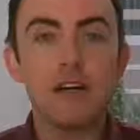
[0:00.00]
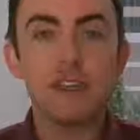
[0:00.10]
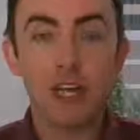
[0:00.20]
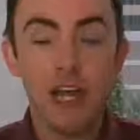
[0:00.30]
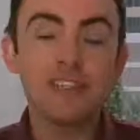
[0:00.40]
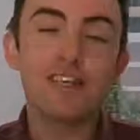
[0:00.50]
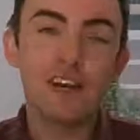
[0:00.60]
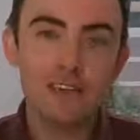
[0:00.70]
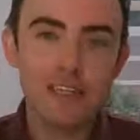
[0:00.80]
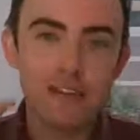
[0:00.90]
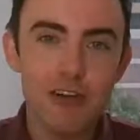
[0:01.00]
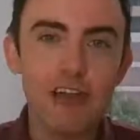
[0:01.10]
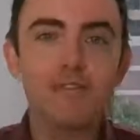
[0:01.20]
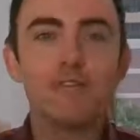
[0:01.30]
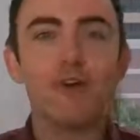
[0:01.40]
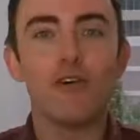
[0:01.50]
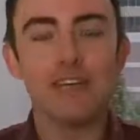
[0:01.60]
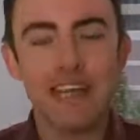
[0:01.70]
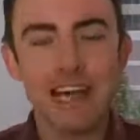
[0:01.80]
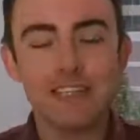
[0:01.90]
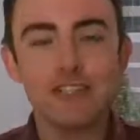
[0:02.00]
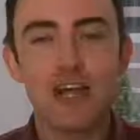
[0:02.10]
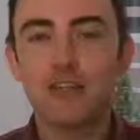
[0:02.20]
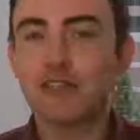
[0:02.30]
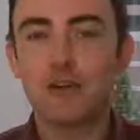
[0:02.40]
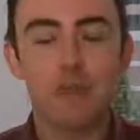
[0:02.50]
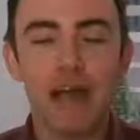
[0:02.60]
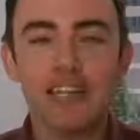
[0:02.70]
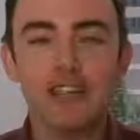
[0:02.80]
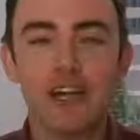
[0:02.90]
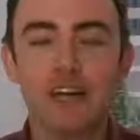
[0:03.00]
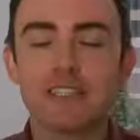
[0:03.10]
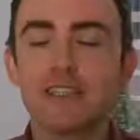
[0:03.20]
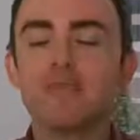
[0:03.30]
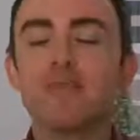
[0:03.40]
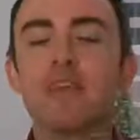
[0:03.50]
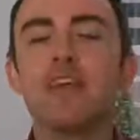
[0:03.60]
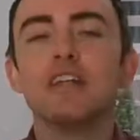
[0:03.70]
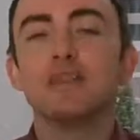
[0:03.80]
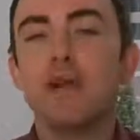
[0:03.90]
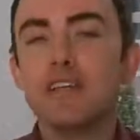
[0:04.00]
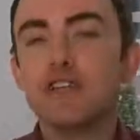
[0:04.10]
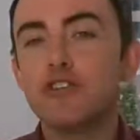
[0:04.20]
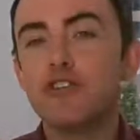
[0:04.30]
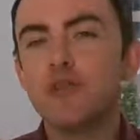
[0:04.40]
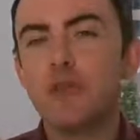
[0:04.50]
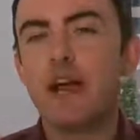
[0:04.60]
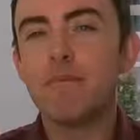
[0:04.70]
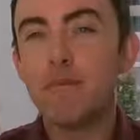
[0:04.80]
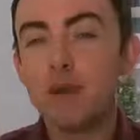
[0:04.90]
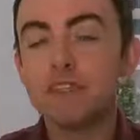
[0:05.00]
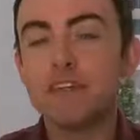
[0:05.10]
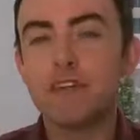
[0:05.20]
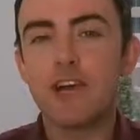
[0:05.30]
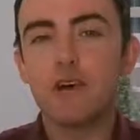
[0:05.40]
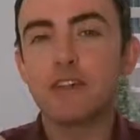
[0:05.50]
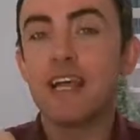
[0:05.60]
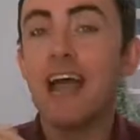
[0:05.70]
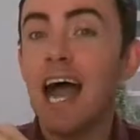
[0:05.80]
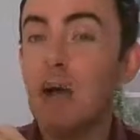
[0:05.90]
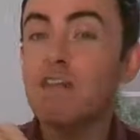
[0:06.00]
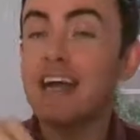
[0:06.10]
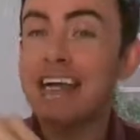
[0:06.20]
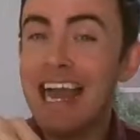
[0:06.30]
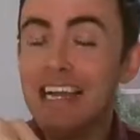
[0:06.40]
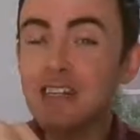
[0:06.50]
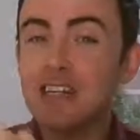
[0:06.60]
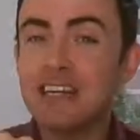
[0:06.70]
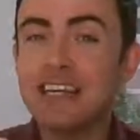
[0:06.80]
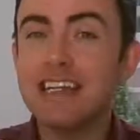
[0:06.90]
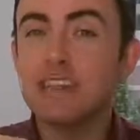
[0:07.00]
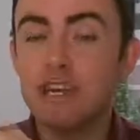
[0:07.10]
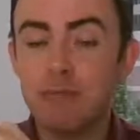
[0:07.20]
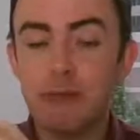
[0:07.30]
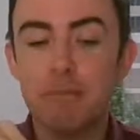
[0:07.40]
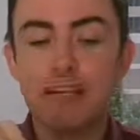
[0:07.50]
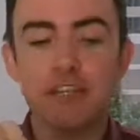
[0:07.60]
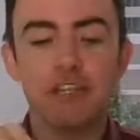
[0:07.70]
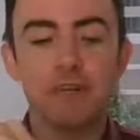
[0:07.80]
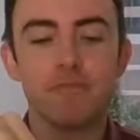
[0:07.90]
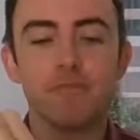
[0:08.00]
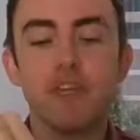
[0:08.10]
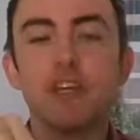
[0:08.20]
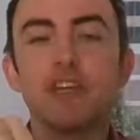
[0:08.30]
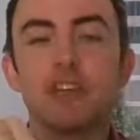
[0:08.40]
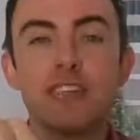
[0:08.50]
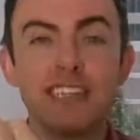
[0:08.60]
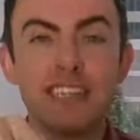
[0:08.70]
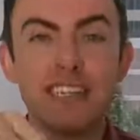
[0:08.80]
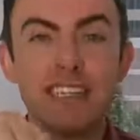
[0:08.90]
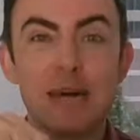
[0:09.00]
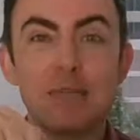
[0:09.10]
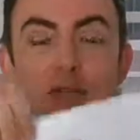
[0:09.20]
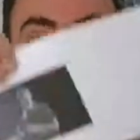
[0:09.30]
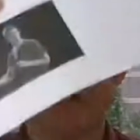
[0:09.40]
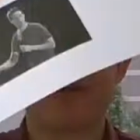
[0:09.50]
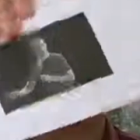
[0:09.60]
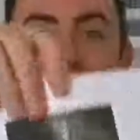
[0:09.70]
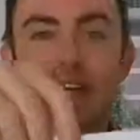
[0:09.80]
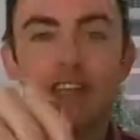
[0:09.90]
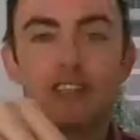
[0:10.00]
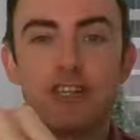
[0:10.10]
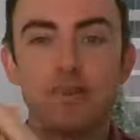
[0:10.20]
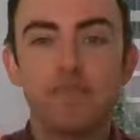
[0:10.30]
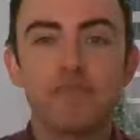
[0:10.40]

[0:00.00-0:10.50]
chart or a graph or a line chart or a pie chart. So make sure you prepare mostly for those. However, occasionally it can be a picture. So this is an example of a picture.